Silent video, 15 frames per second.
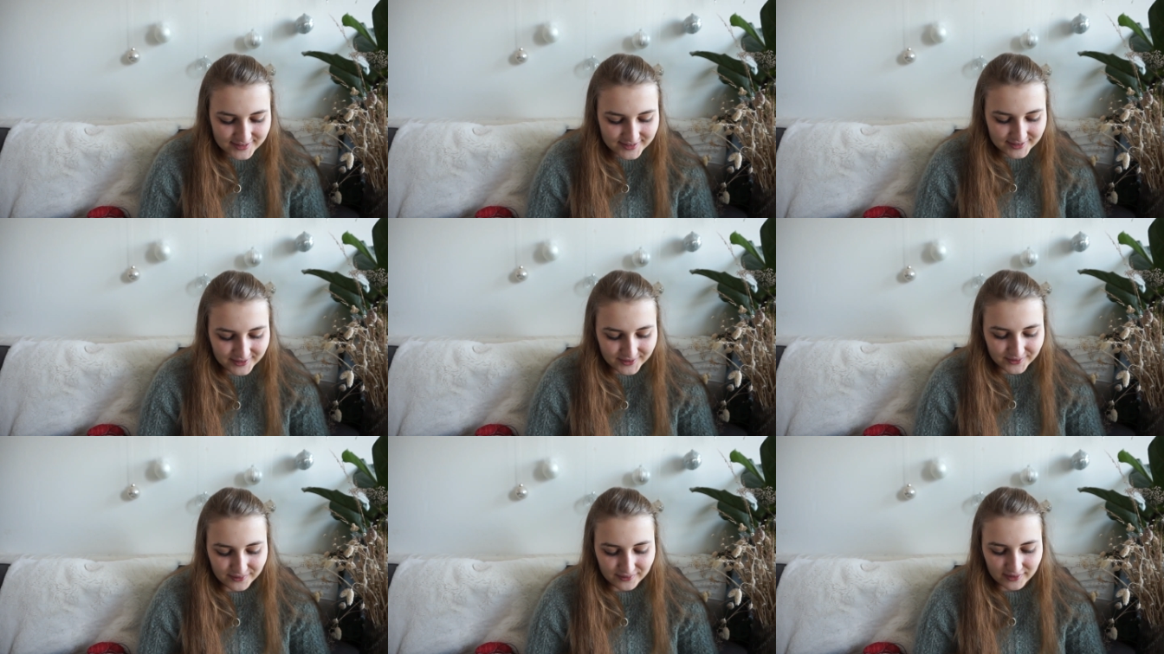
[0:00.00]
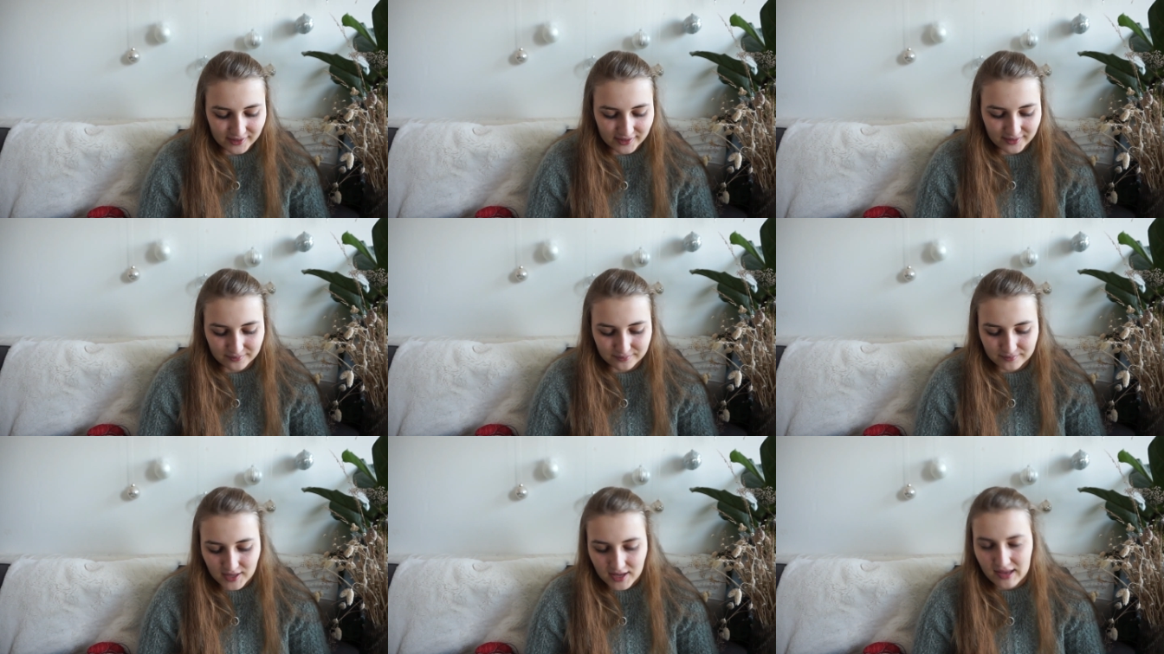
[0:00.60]
So
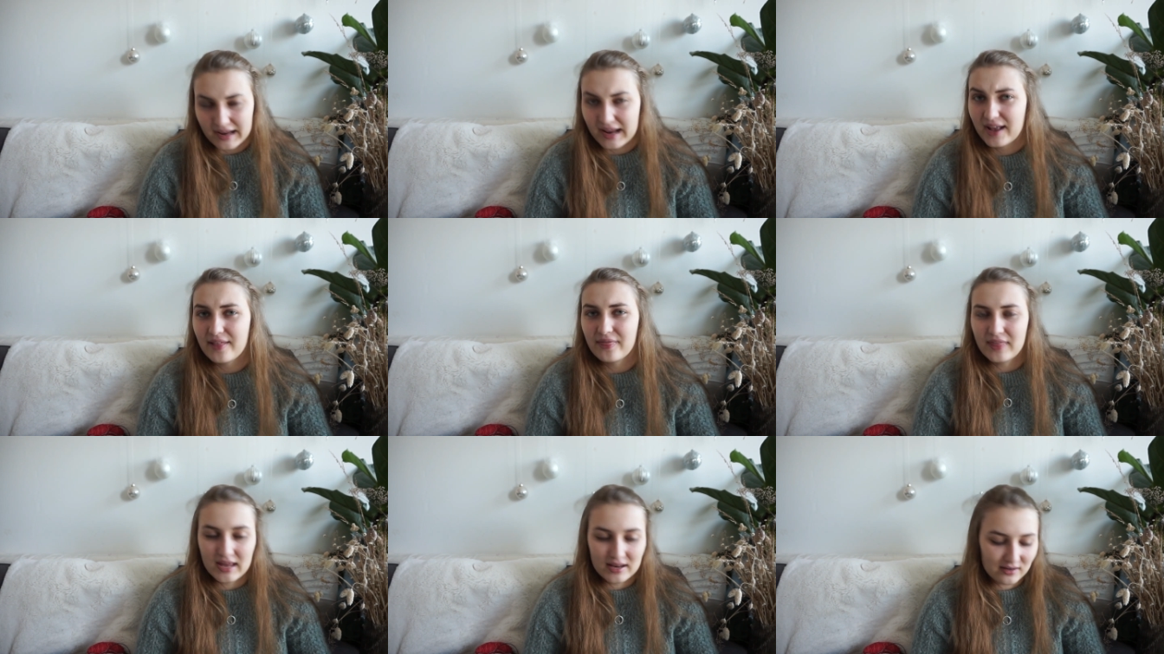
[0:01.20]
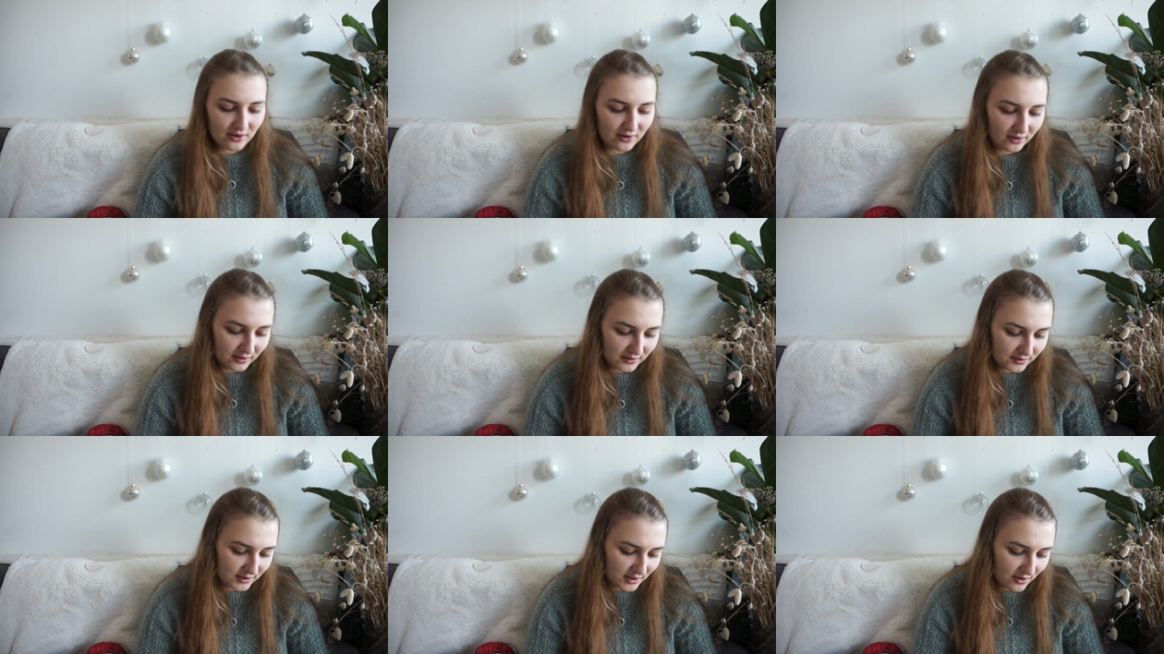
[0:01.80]
yeah, and then
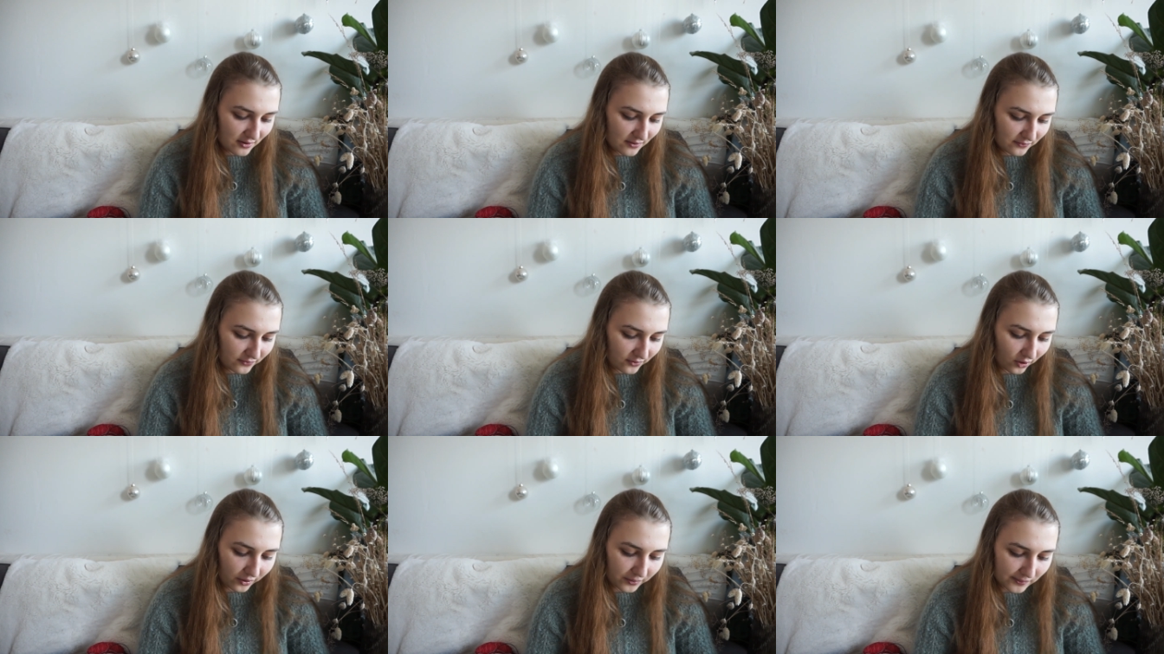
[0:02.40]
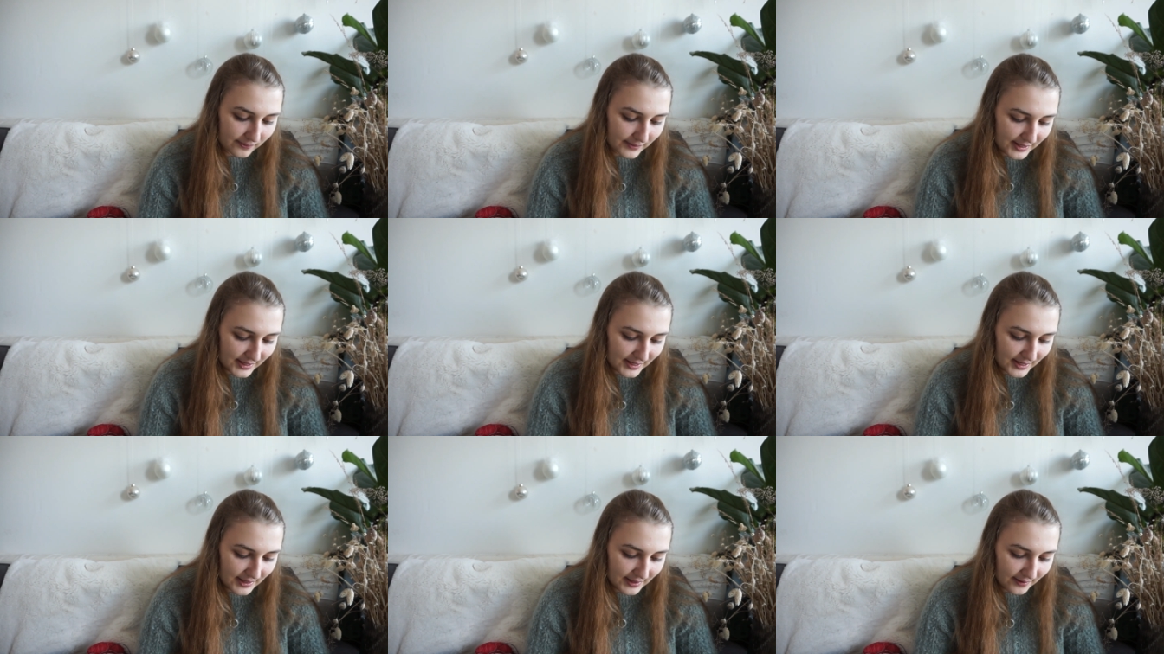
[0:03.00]
also for
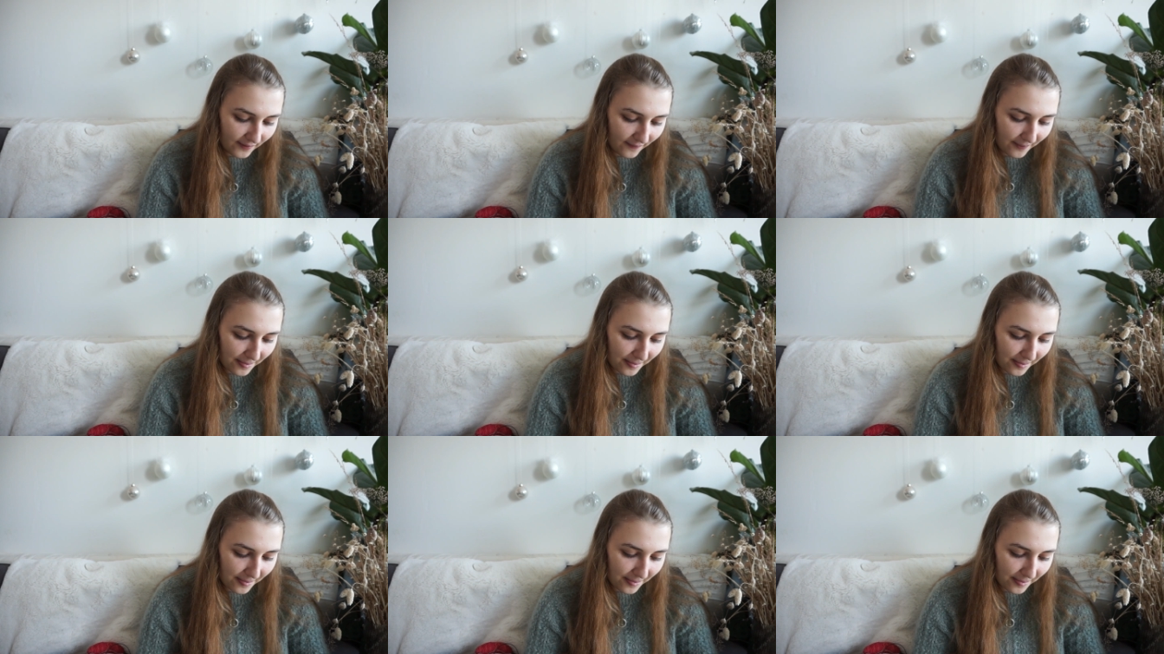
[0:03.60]
me,